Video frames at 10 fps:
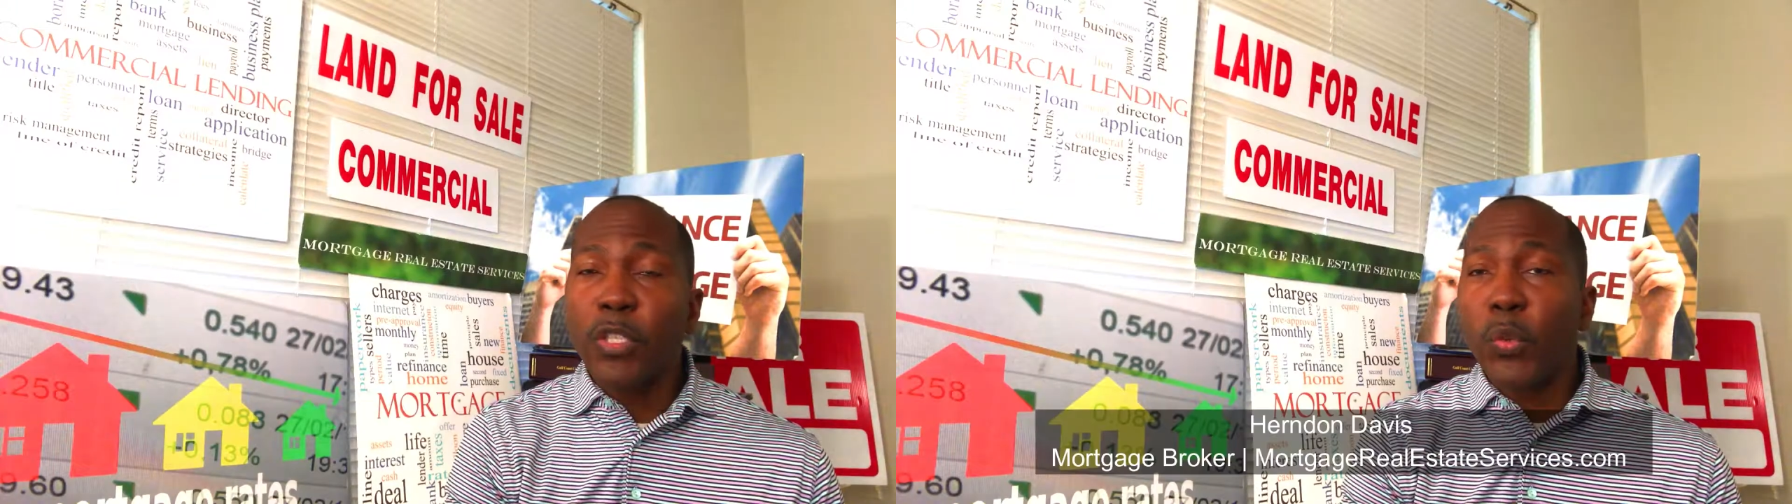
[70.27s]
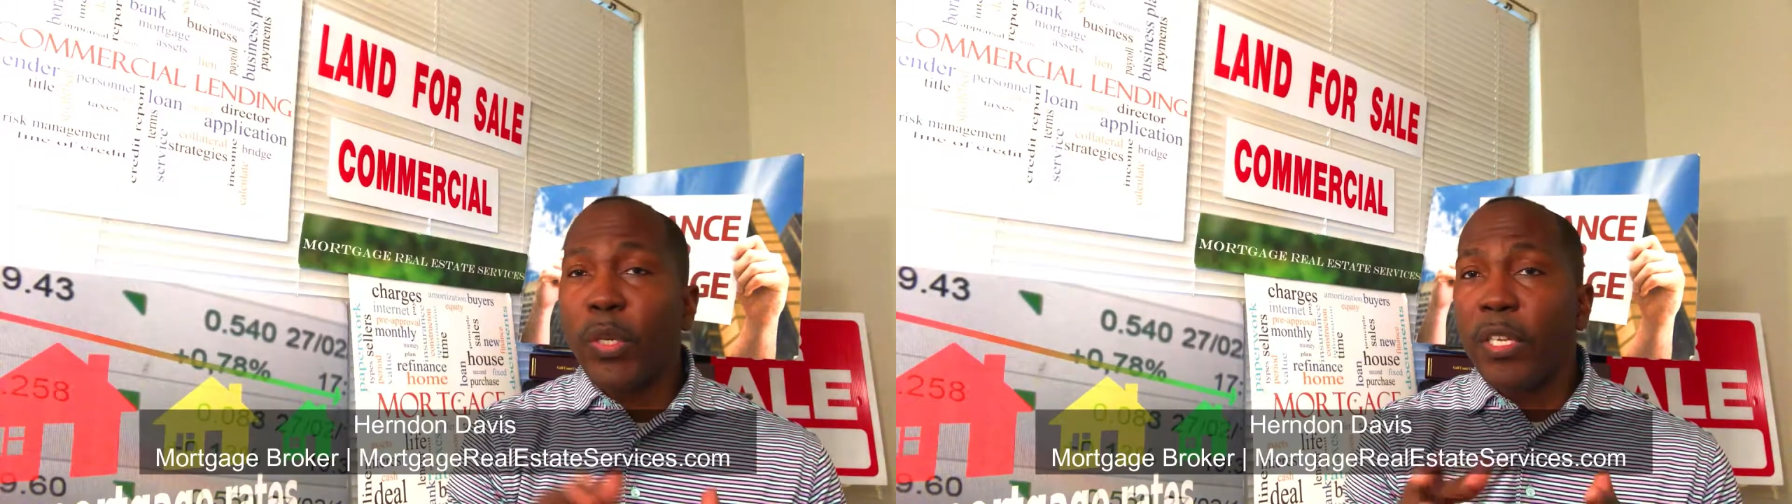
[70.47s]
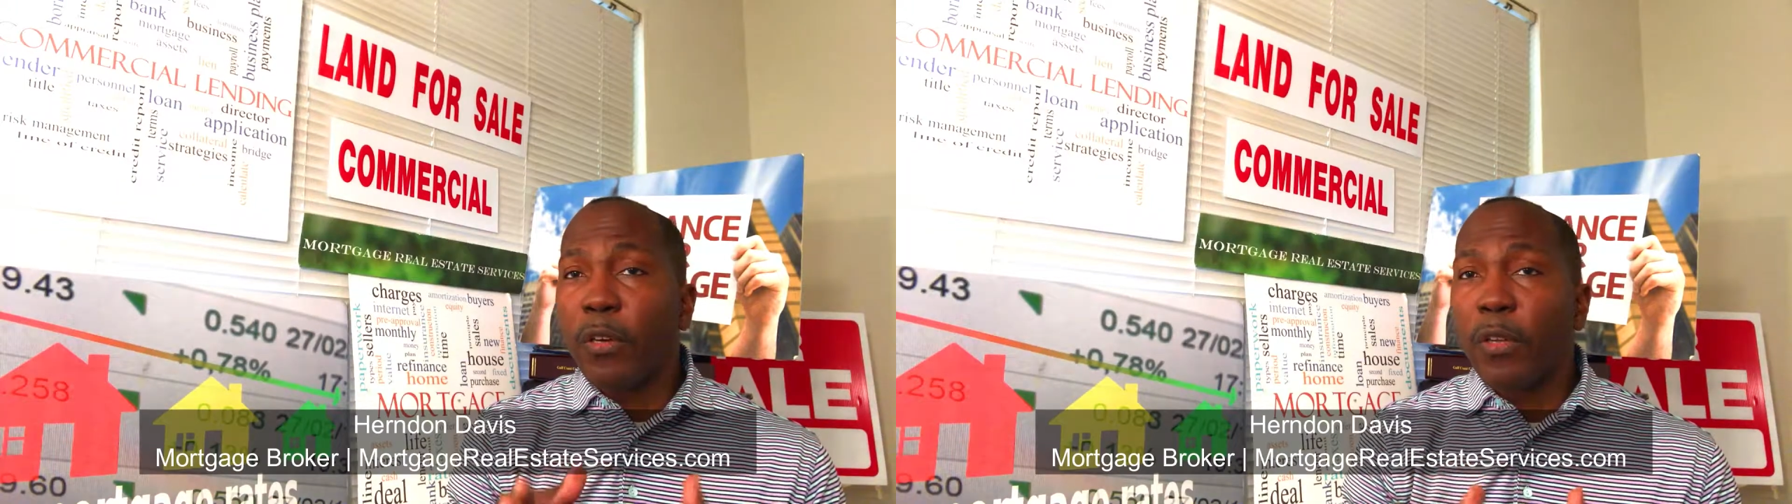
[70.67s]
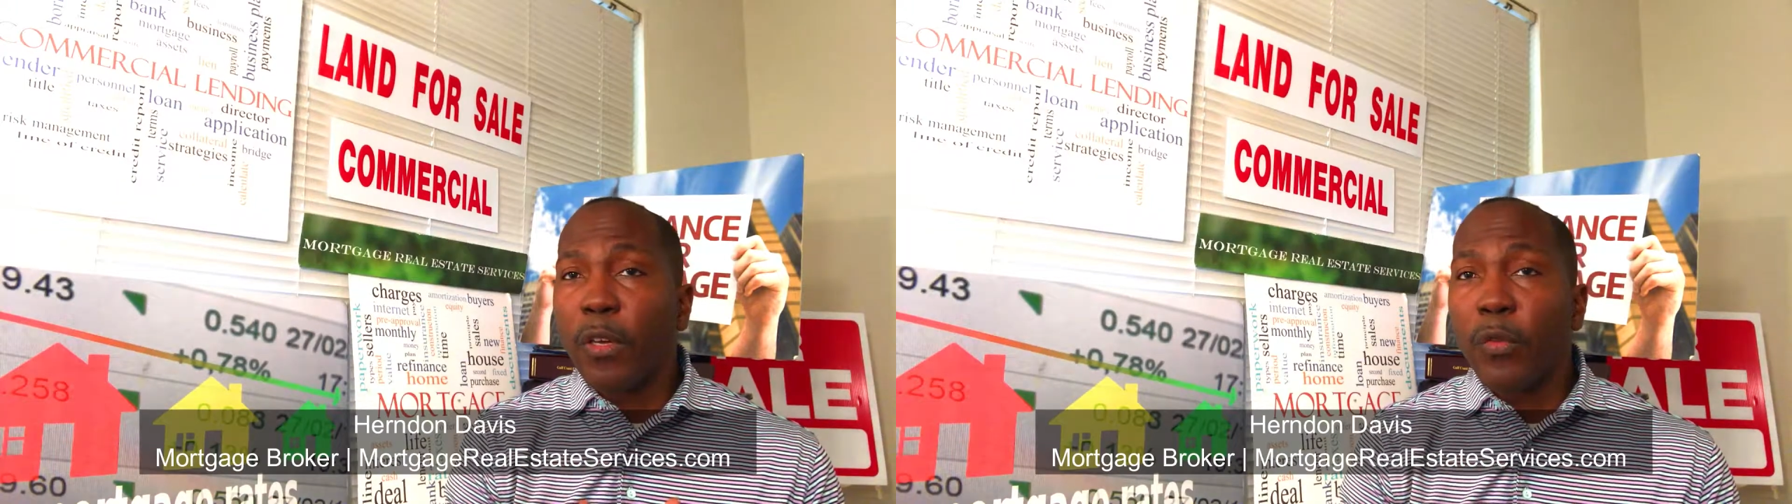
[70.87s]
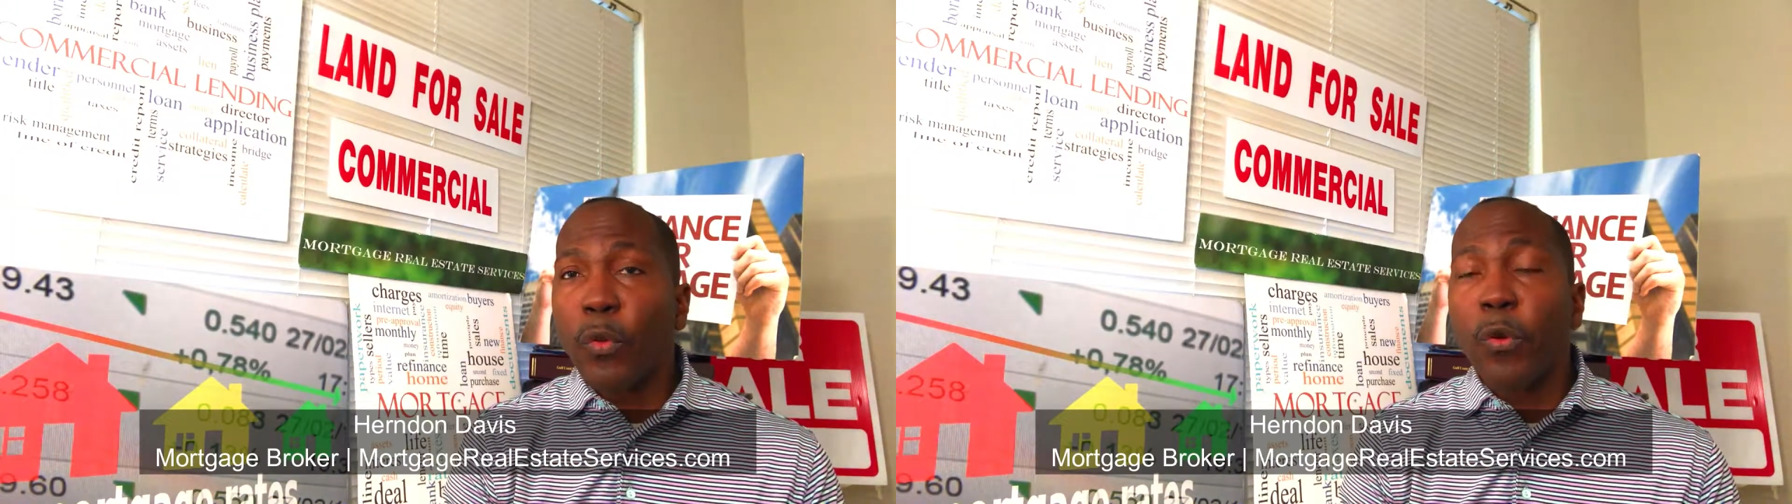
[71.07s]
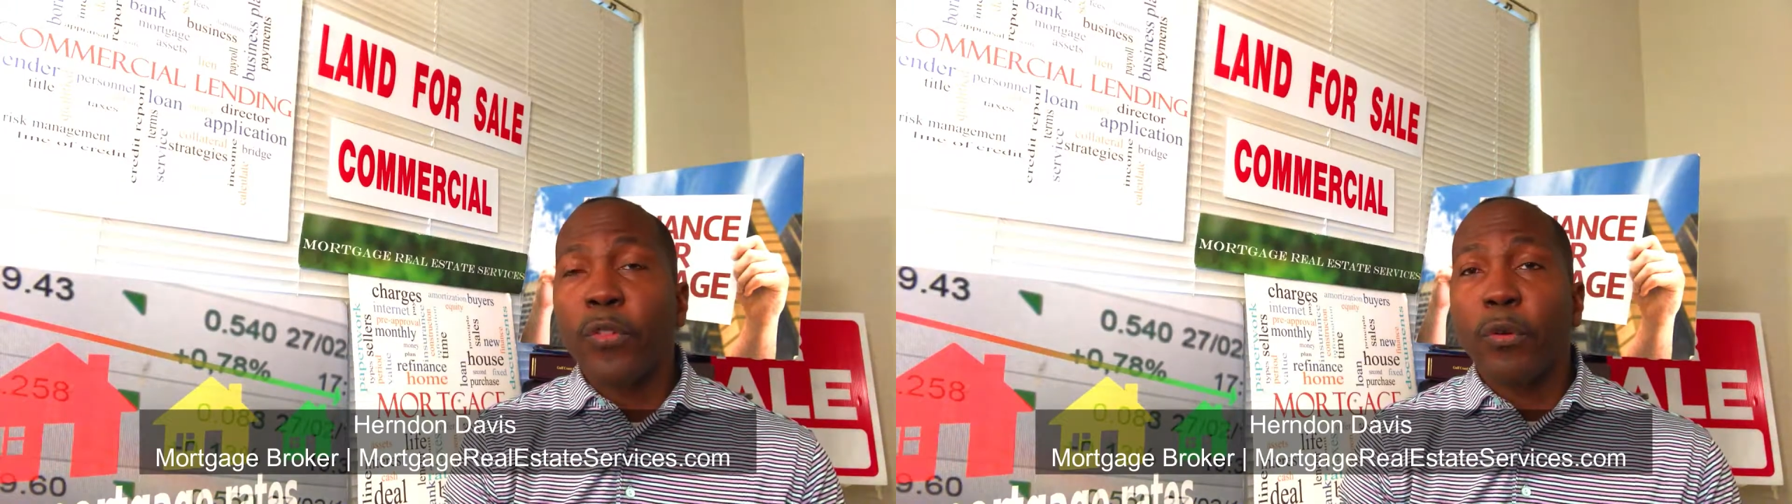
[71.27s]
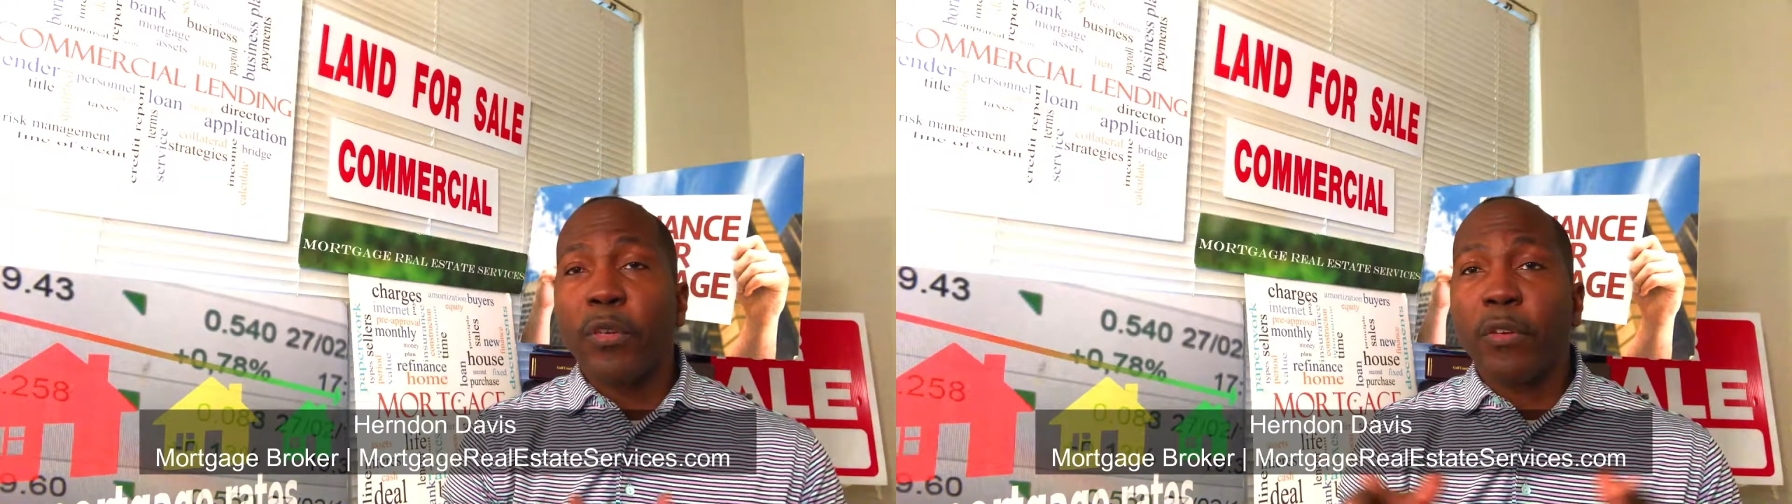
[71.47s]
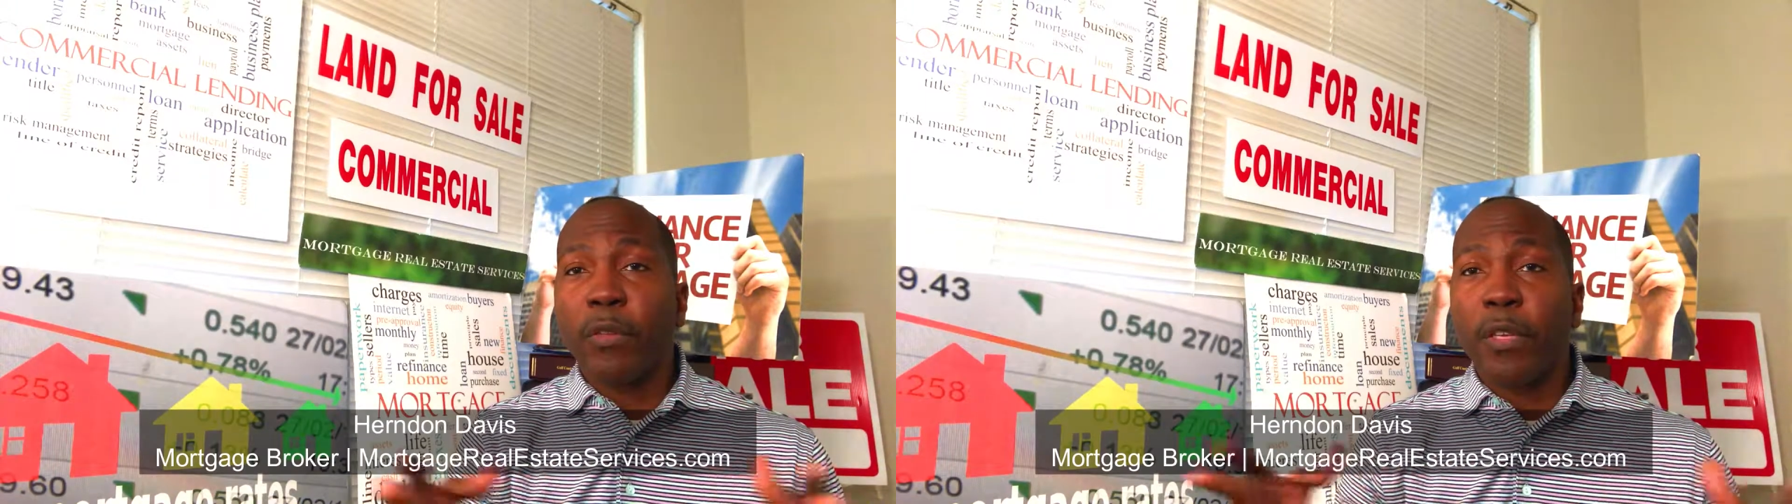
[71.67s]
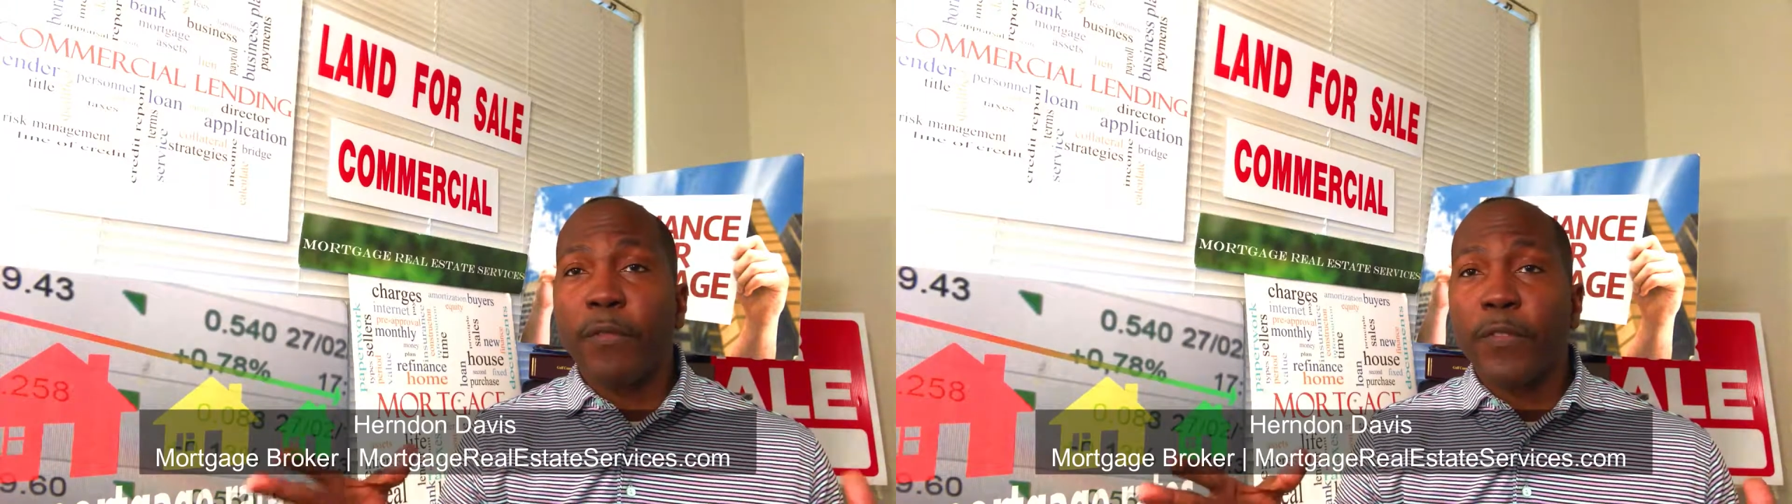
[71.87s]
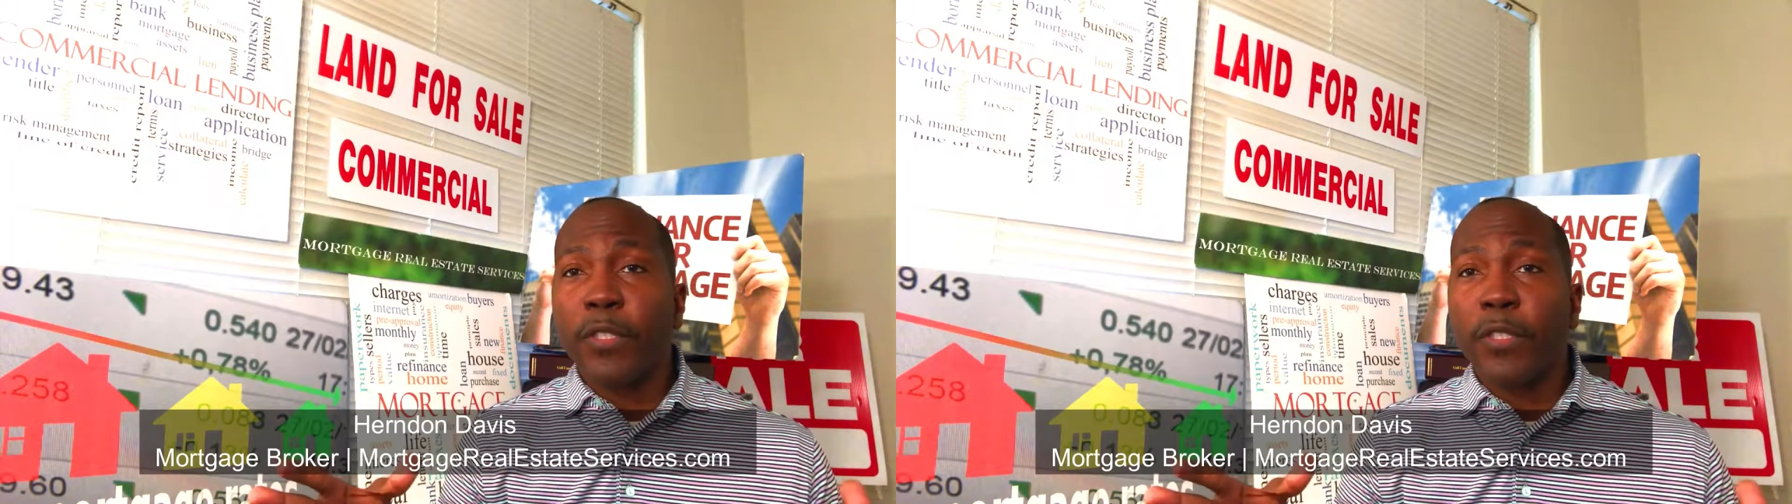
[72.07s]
a 20-year loan, or a 30-year loan.